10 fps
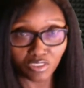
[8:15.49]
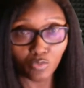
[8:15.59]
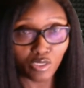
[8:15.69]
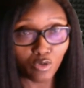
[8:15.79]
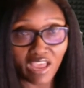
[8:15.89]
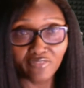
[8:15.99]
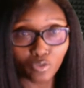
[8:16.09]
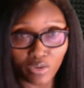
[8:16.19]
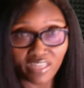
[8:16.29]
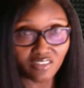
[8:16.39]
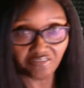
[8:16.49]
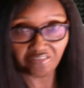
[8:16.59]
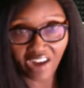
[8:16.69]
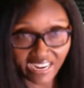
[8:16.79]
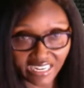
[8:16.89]
We don't have to wait till
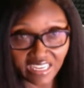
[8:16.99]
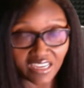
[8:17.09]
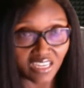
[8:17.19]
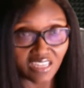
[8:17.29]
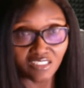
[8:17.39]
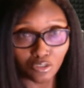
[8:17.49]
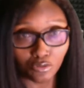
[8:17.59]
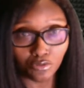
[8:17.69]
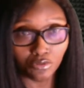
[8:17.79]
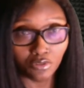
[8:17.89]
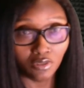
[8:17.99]
Friday to